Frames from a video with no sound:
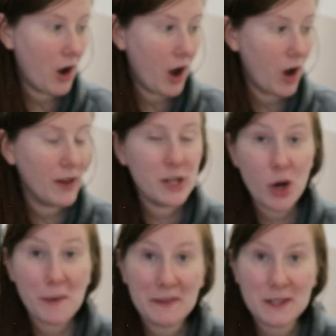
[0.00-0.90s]
all I
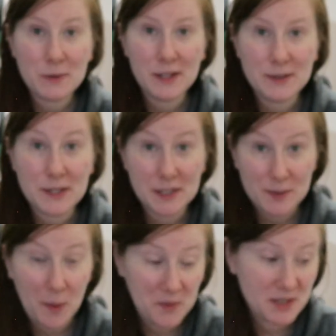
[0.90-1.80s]
know about this one is it's
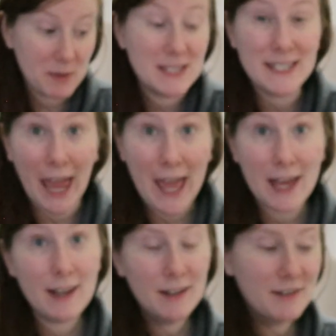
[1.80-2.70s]
supposed to be sad.